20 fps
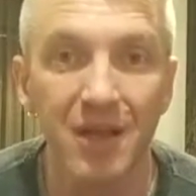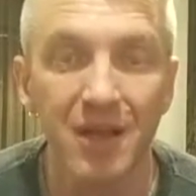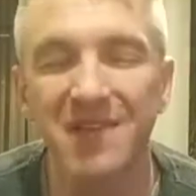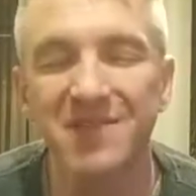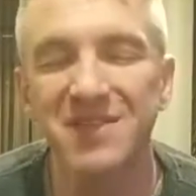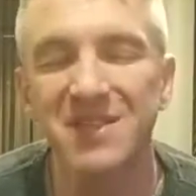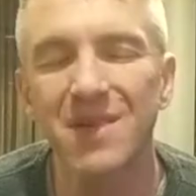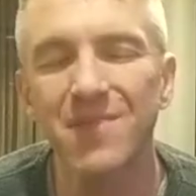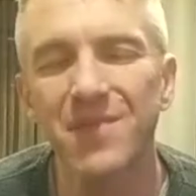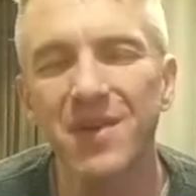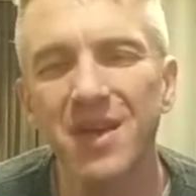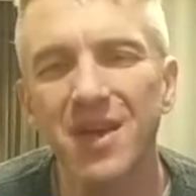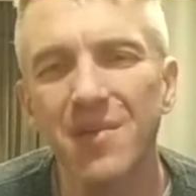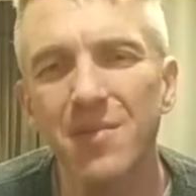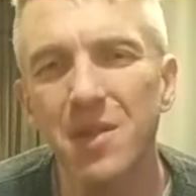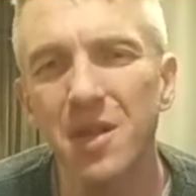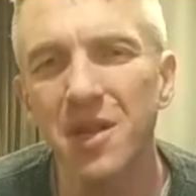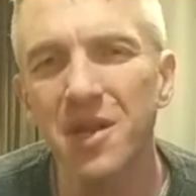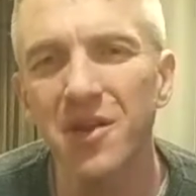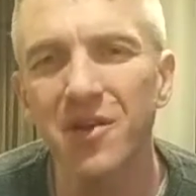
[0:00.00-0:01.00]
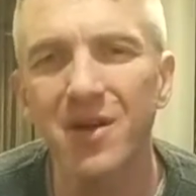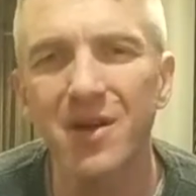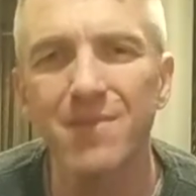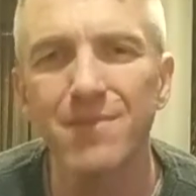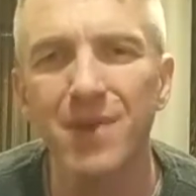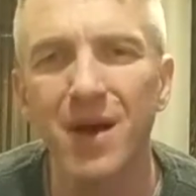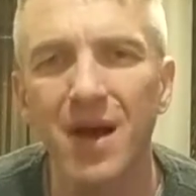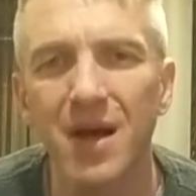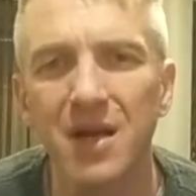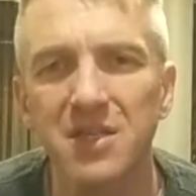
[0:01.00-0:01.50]
If something comes into your
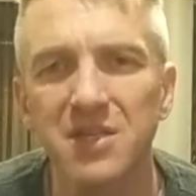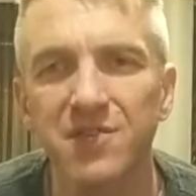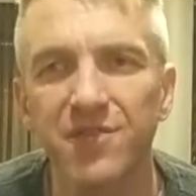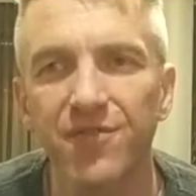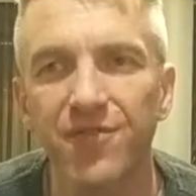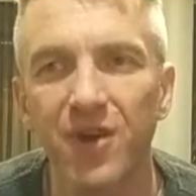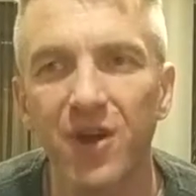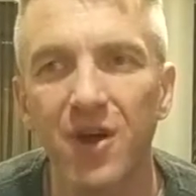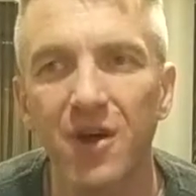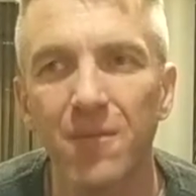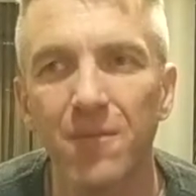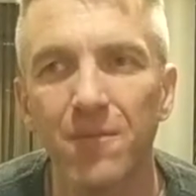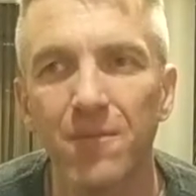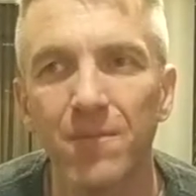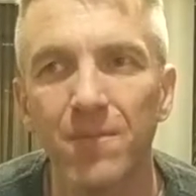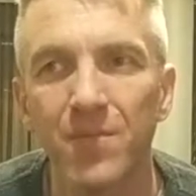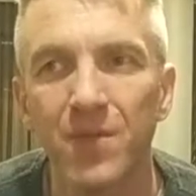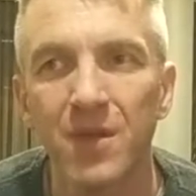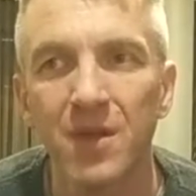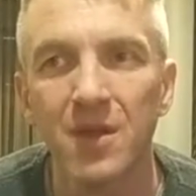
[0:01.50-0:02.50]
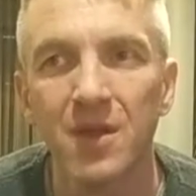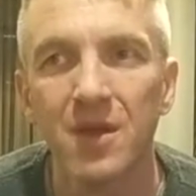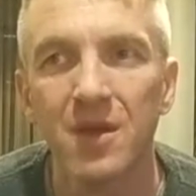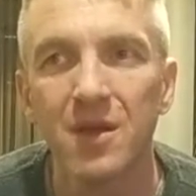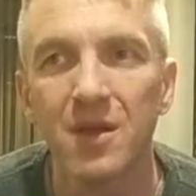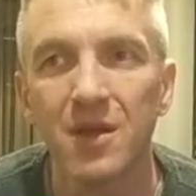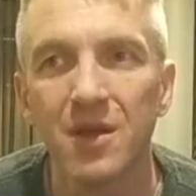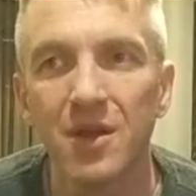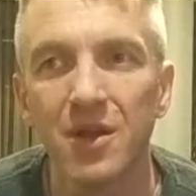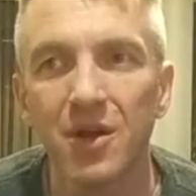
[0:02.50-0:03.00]
inbox from,
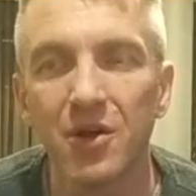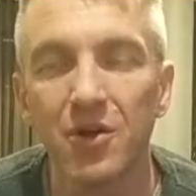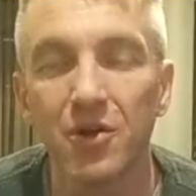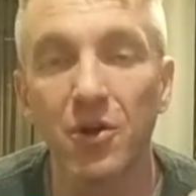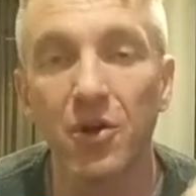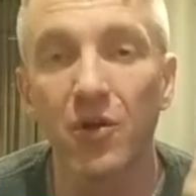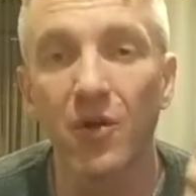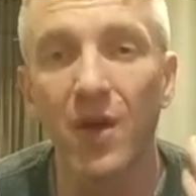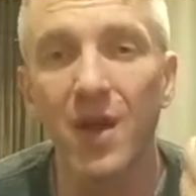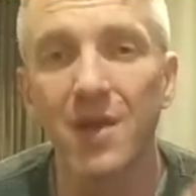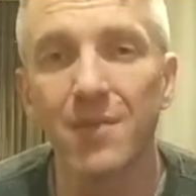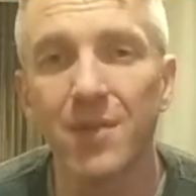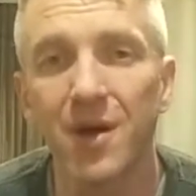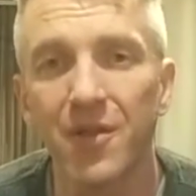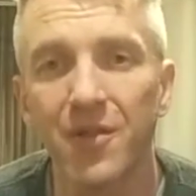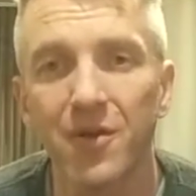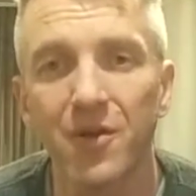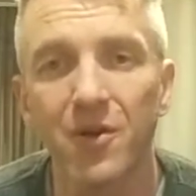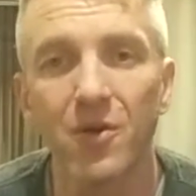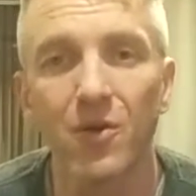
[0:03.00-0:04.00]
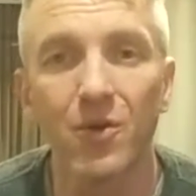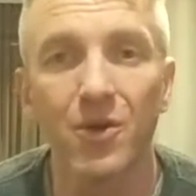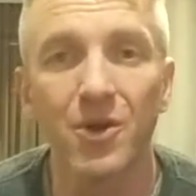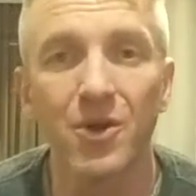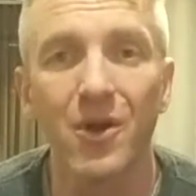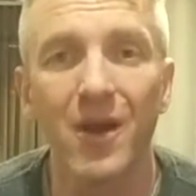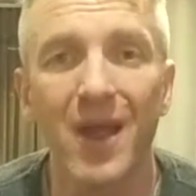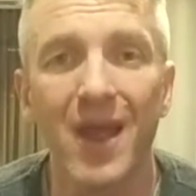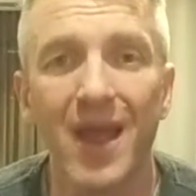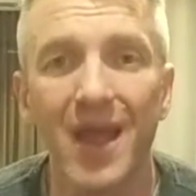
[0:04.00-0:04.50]
your grandmother or
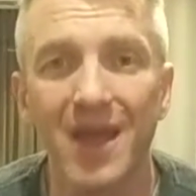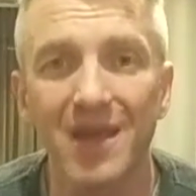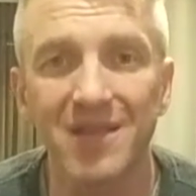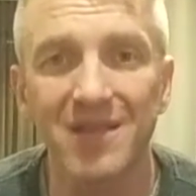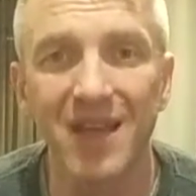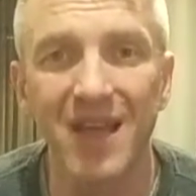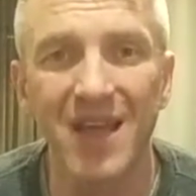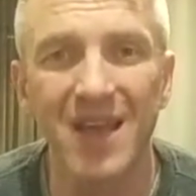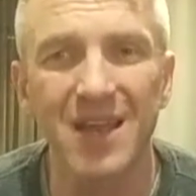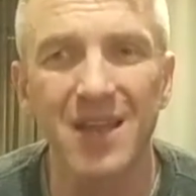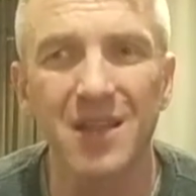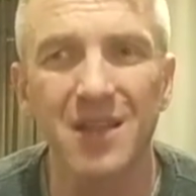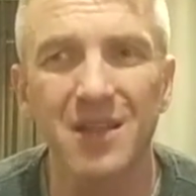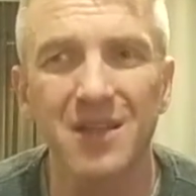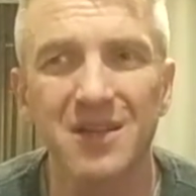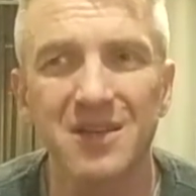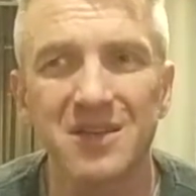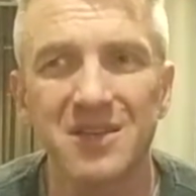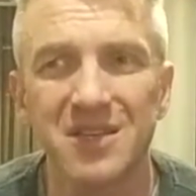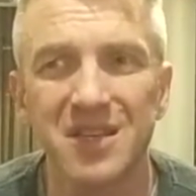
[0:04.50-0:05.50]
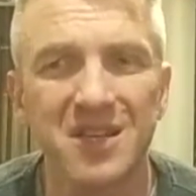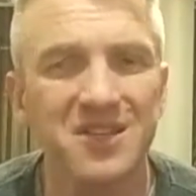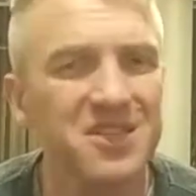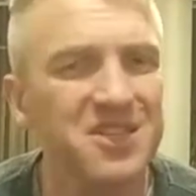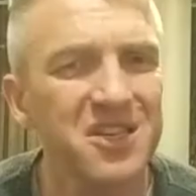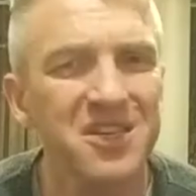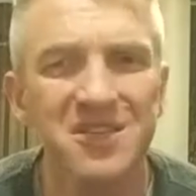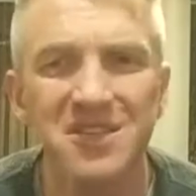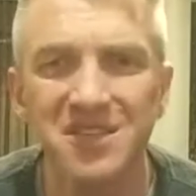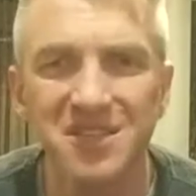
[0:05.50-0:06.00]
your aunt, and it just
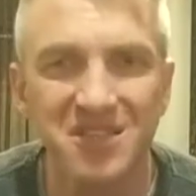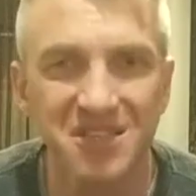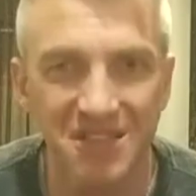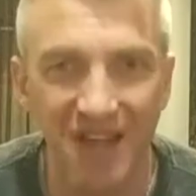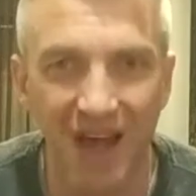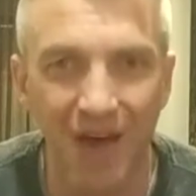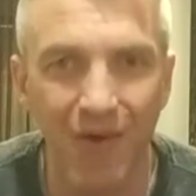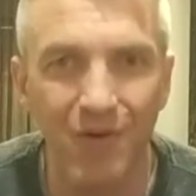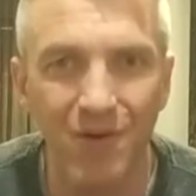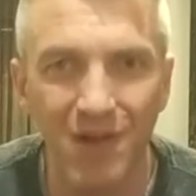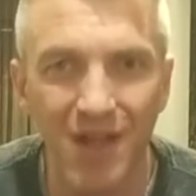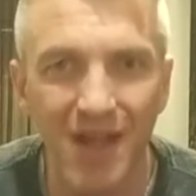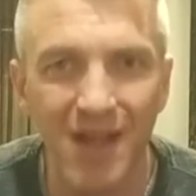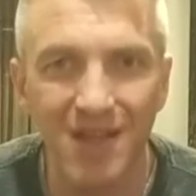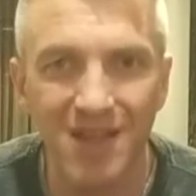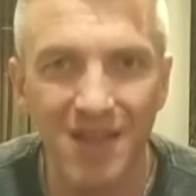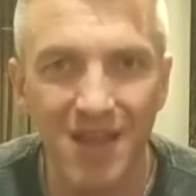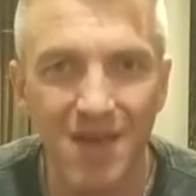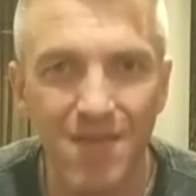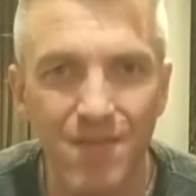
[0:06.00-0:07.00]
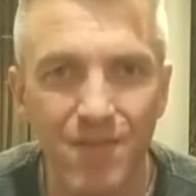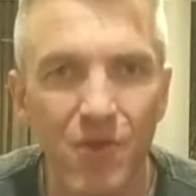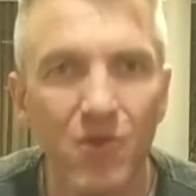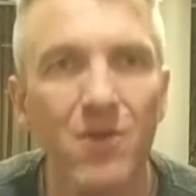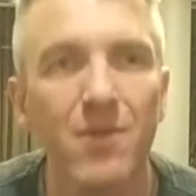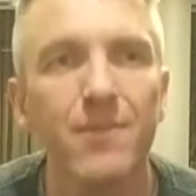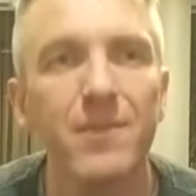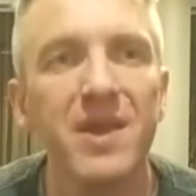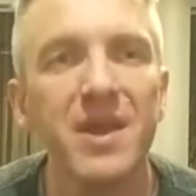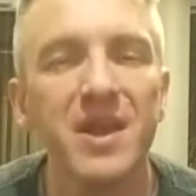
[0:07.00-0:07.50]
doesn't sound like them,
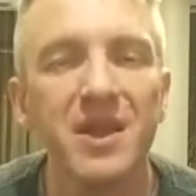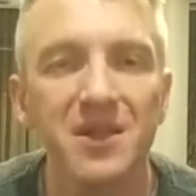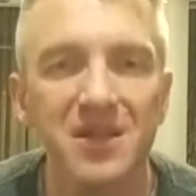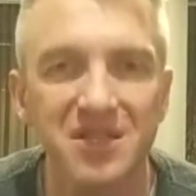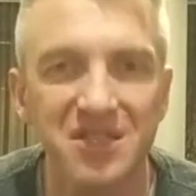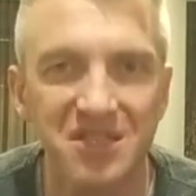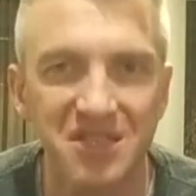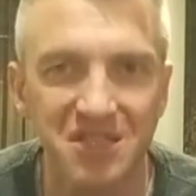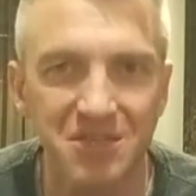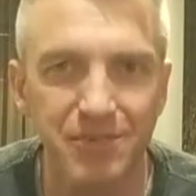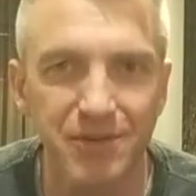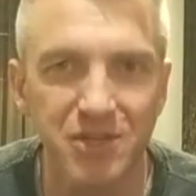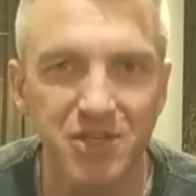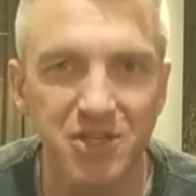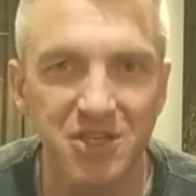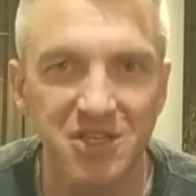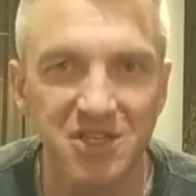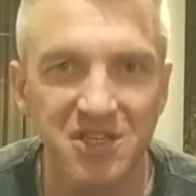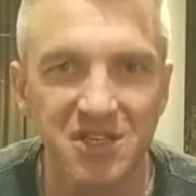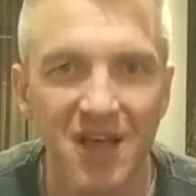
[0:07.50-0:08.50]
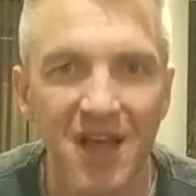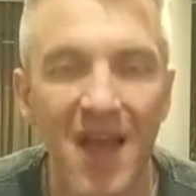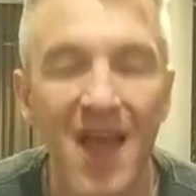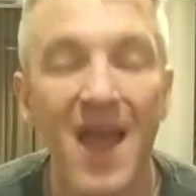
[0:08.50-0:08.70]
you're immediately suspicious.